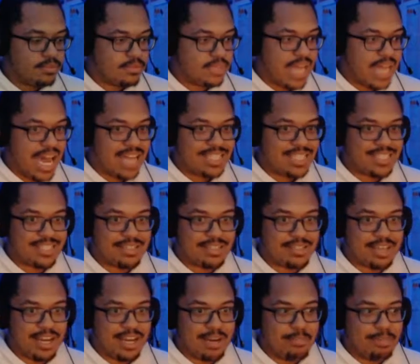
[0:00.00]
That's,
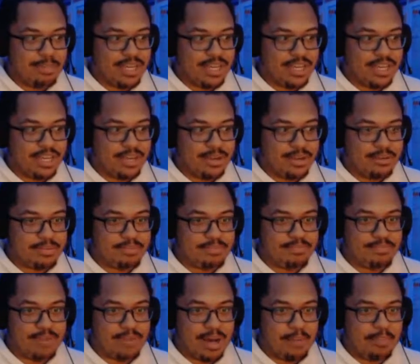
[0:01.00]
that's going to cool. be
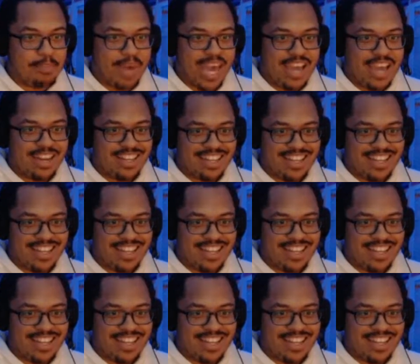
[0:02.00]
a pain in